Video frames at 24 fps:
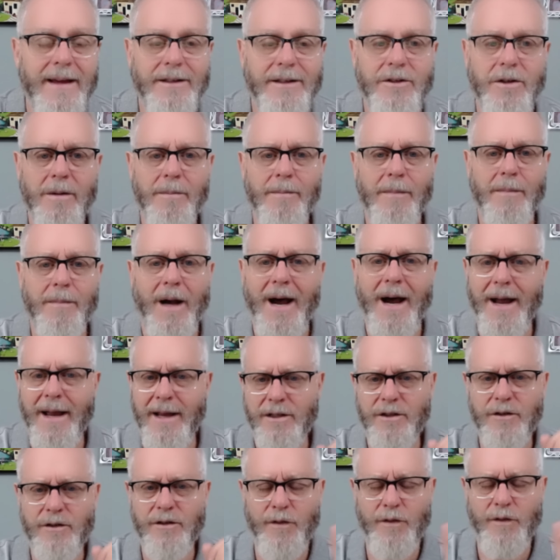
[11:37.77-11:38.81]
term,
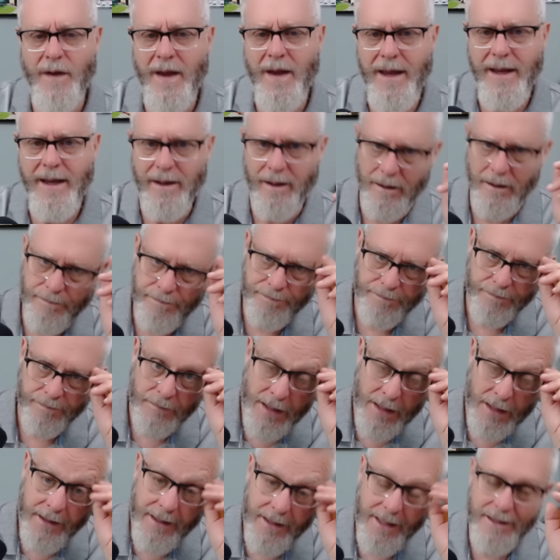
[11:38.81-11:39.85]
eyes fail,
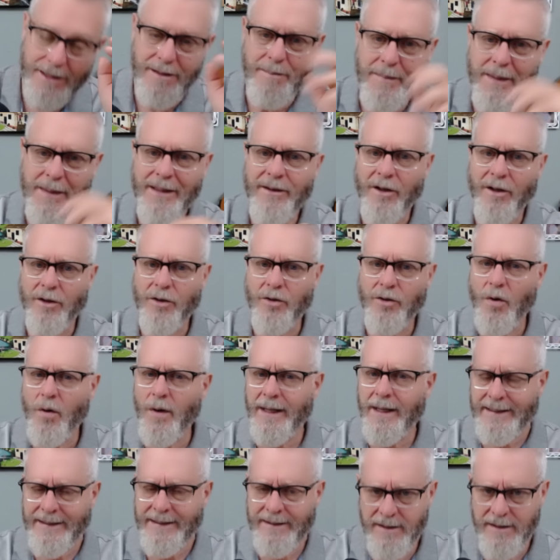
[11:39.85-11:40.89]
doesn't mean they're
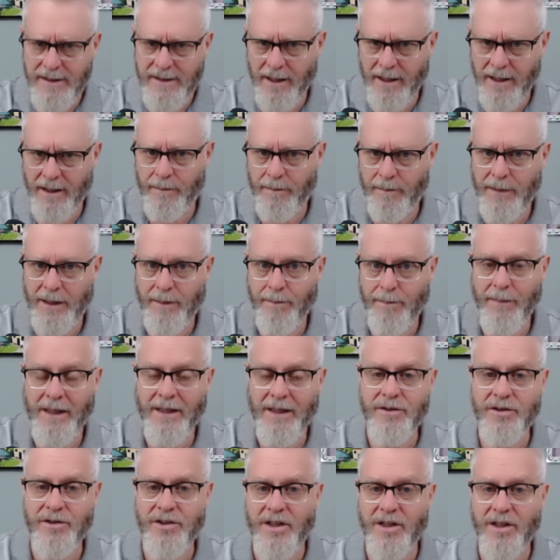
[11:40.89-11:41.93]
growing dim. It
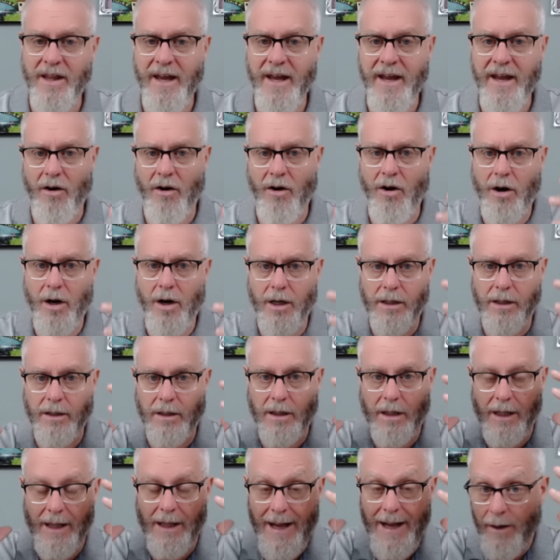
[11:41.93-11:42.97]
means they are
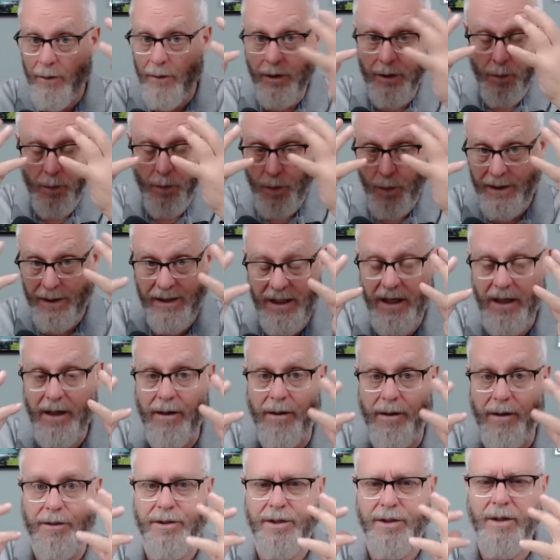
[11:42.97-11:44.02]
clouded with
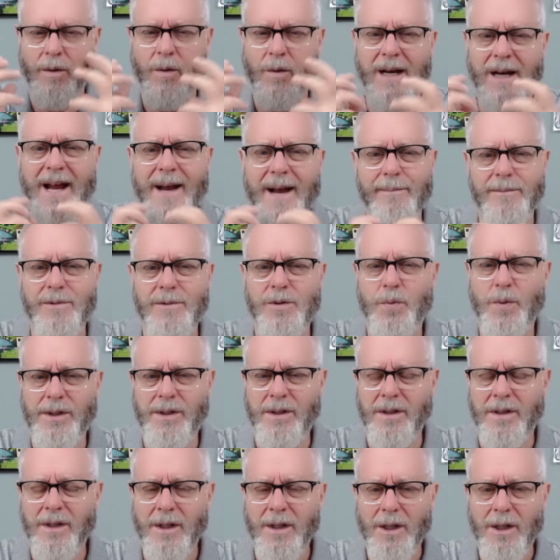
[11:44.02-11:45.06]
tears. You know what happens when
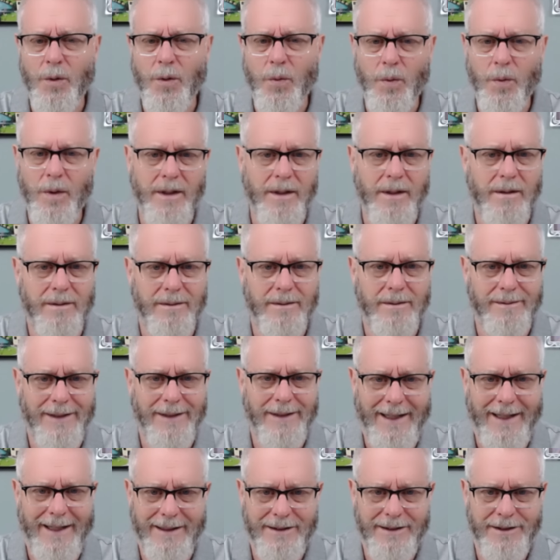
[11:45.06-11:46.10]

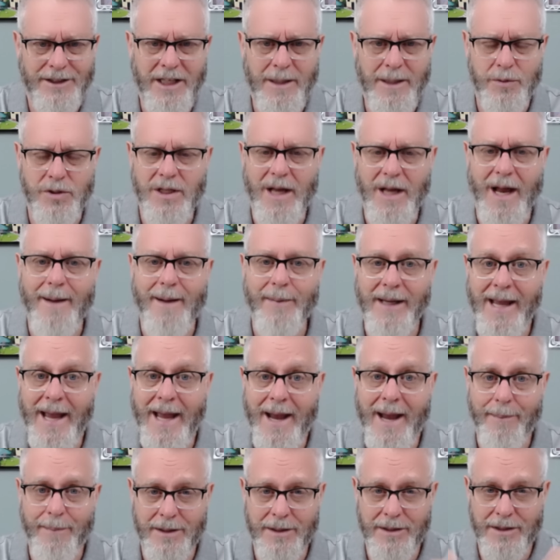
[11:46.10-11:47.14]
deep sobbing
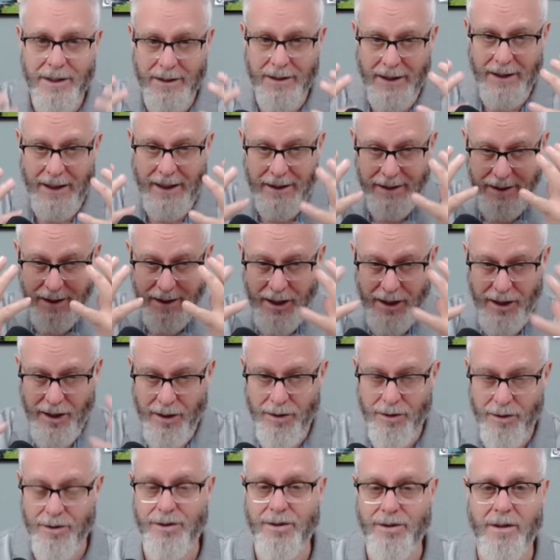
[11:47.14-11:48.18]
happens and
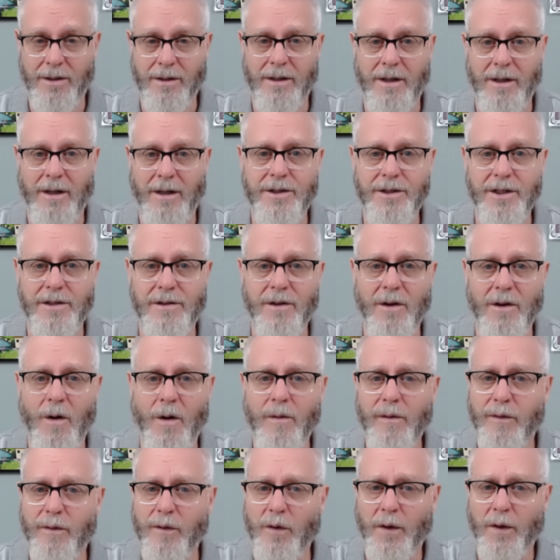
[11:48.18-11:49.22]
tears are just
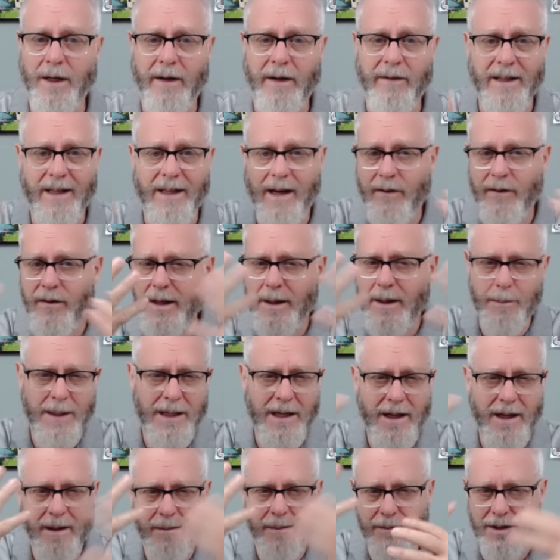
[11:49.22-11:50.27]
overflowing everything. Everything
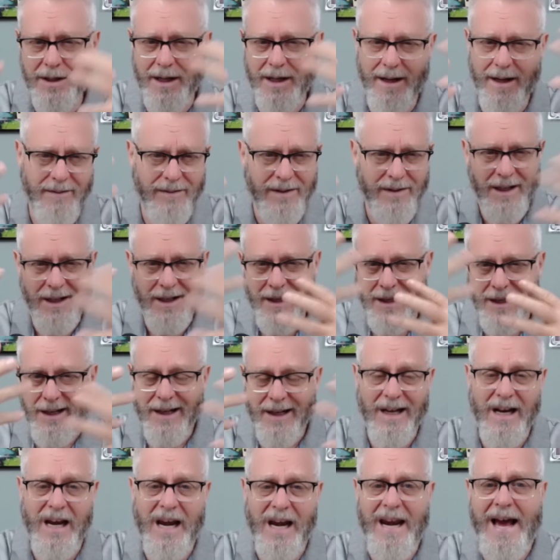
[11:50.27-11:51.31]
becomes kind of
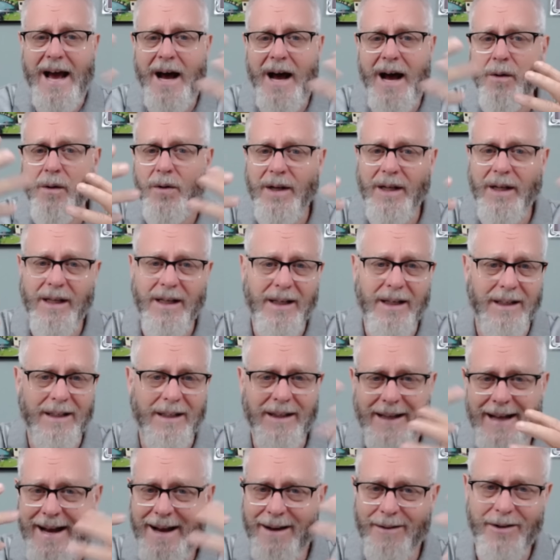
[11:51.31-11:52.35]
cloudy and
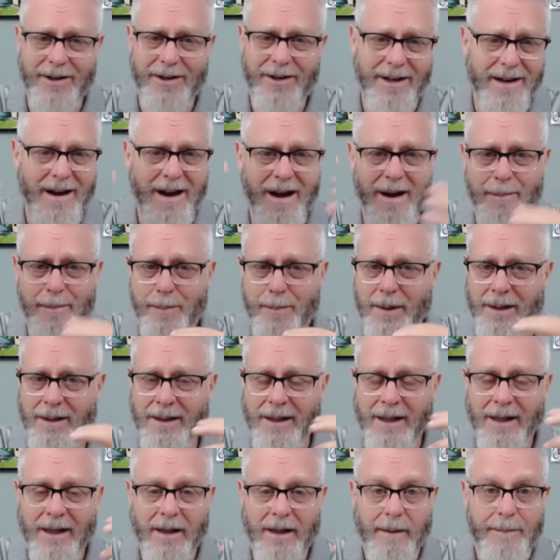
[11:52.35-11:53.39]
clouded up. And
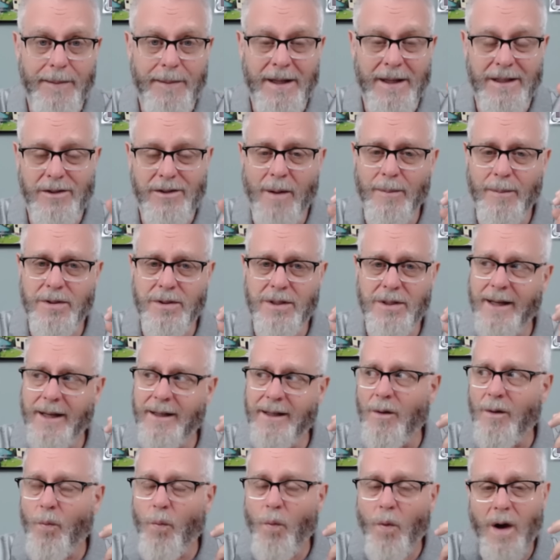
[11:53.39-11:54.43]
it's almost like
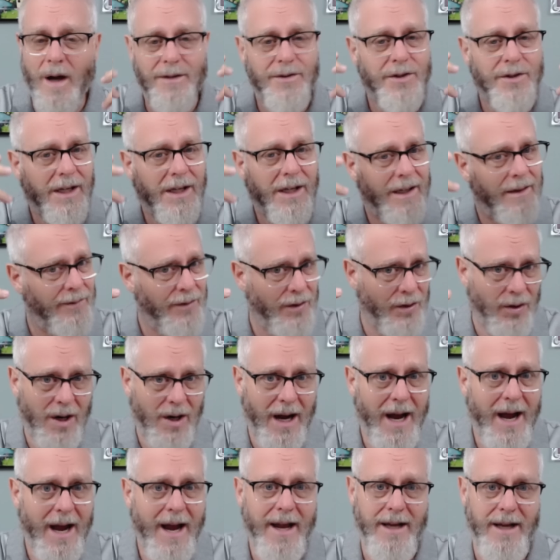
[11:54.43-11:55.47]
the washing of your
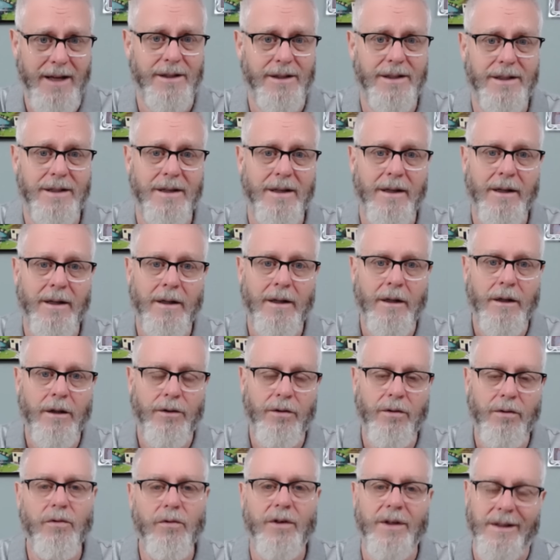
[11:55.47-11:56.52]
eyes
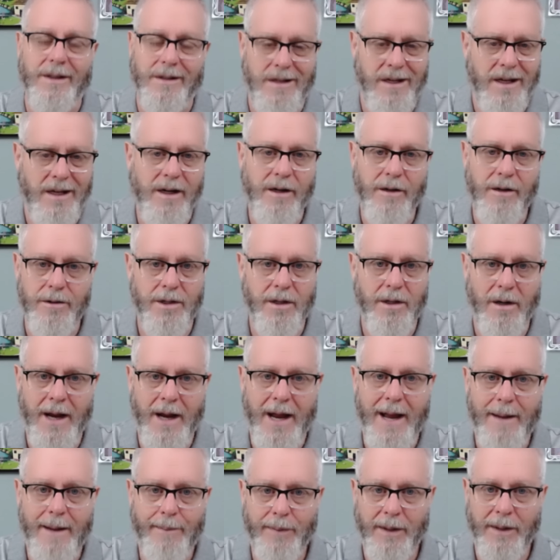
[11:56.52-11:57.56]
through the tears that are
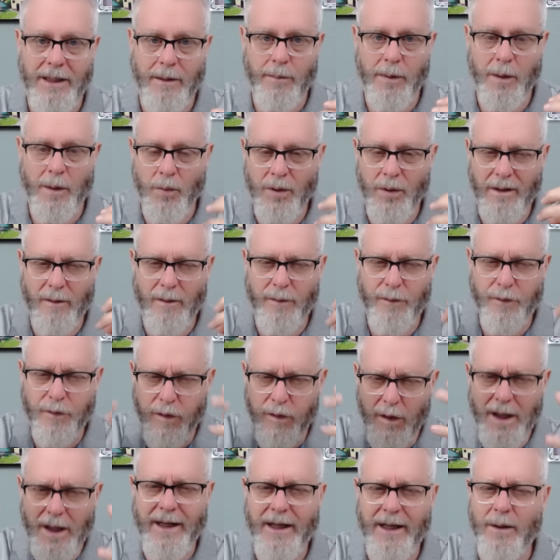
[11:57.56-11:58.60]
happening. But when they're
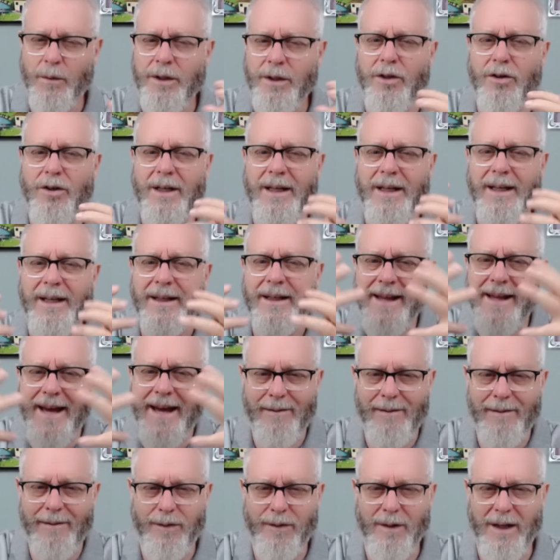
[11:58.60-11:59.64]
flooding, when you're in
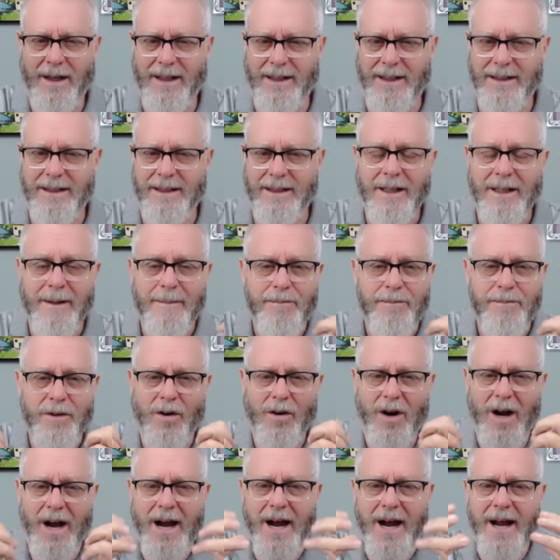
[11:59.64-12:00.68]
that flood,
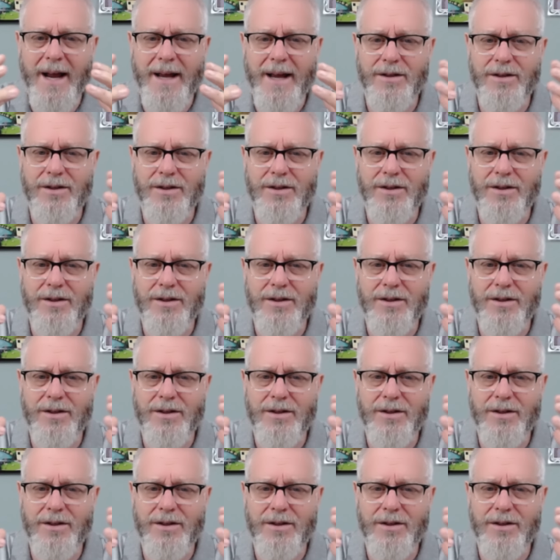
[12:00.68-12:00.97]
your eyes